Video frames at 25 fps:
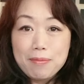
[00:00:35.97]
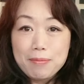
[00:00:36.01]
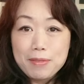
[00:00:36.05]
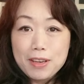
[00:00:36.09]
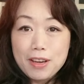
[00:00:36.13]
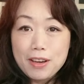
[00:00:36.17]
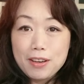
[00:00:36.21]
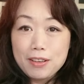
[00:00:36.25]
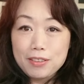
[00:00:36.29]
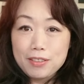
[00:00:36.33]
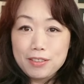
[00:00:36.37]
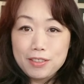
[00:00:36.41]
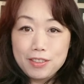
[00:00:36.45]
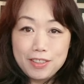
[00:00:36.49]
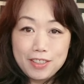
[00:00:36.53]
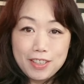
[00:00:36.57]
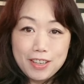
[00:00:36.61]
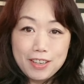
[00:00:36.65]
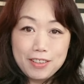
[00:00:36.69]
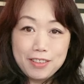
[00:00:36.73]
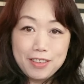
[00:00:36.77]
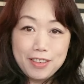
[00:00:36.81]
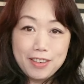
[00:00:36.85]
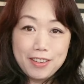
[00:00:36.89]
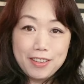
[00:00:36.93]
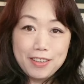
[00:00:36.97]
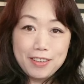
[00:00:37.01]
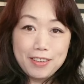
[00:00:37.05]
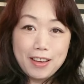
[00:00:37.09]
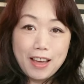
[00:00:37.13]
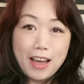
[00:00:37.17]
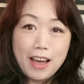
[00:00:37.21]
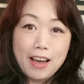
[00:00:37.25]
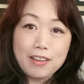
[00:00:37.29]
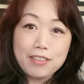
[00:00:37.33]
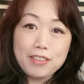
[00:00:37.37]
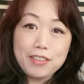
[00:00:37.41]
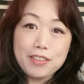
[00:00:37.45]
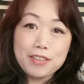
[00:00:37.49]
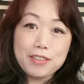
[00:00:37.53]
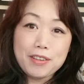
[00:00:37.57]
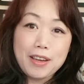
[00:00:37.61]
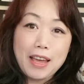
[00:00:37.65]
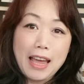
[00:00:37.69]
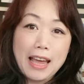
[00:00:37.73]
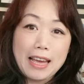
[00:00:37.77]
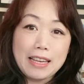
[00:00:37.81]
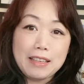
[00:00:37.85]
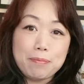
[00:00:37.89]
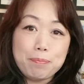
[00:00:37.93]
going to show you how to
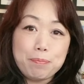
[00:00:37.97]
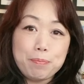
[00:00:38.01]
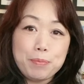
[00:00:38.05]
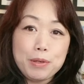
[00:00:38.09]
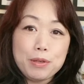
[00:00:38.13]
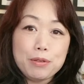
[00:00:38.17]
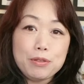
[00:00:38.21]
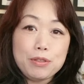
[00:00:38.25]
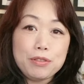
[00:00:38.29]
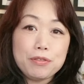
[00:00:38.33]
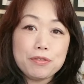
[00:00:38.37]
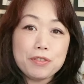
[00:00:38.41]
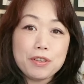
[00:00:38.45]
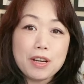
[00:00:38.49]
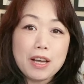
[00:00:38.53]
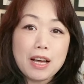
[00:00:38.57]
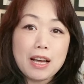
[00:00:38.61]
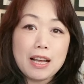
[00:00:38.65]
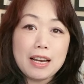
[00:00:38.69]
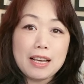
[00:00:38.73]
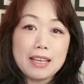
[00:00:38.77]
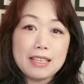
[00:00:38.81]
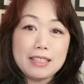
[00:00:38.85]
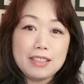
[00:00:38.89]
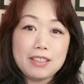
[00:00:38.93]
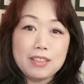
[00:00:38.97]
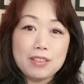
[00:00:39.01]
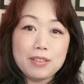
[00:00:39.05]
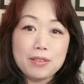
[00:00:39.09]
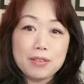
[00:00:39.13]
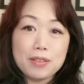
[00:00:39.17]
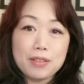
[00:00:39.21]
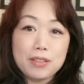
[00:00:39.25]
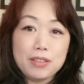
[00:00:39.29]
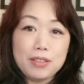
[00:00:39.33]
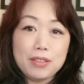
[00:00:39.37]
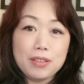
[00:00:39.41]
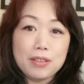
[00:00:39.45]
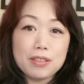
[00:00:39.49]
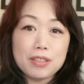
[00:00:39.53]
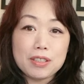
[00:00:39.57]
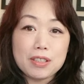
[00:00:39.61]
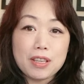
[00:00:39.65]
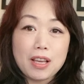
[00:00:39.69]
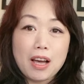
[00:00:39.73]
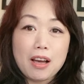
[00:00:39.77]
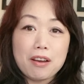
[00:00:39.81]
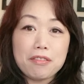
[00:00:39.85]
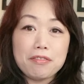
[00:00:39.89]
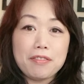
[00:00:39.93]
add beautiful colors to your silk
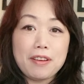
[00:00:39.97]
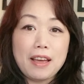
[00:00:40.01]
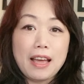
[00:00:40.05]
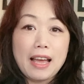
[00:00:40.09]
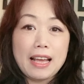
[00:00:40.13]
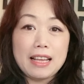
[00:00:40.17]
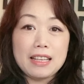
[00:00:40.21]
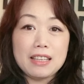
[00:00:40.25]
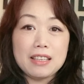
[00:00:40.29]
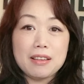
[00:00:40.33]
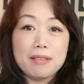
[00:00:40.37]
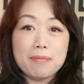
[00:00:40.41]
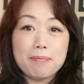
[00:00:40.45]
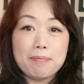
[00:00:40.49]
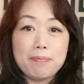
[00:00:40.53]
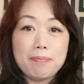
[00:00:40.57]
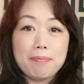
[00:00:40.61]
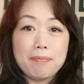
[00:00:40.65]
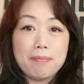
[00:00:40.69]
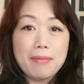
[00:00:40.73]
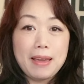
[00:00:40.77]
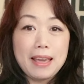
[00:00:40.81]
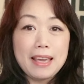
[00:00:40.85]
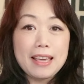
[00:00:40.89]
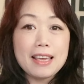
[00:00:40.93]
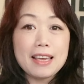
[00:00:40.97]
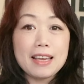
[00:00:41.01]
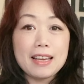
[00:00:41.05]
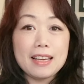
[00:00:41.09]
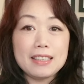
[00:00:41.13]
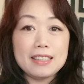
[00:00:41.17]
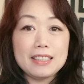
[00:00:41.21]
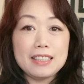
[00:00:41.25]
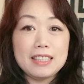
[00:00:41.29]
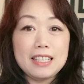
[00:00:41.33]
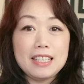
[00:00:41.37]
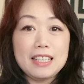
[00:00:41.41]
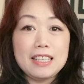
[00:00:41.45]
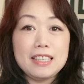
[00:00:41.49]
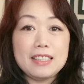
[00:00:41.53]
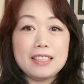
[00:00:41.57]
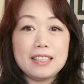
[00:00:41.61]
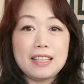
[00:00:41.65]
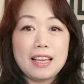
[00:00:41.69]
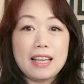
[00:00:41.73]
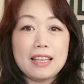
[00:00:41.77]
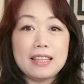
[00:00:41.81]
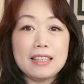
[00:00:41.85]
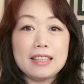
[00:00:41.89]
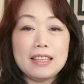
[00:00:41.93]
scarf and make a neat
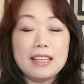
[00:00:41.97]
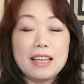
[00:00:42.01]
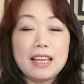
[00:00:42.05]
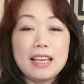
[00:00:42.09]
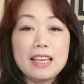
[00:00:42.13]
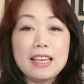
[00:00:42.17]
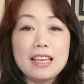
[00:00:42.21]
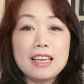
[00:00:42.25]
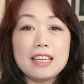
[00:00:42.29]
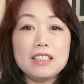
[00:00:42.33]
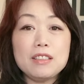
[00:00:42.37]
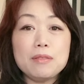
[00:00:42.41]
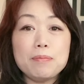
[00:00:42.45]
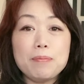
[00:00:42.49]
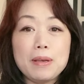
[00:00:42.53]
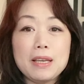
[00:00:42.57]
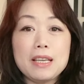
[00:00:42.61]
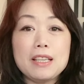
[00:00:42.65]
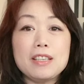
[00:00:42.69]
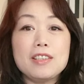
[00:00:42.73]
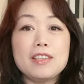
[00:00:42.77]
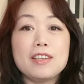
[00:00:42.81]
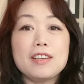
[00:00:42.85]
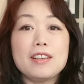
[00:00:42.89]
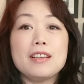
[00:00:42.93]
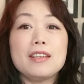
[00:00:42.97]
and layered picture.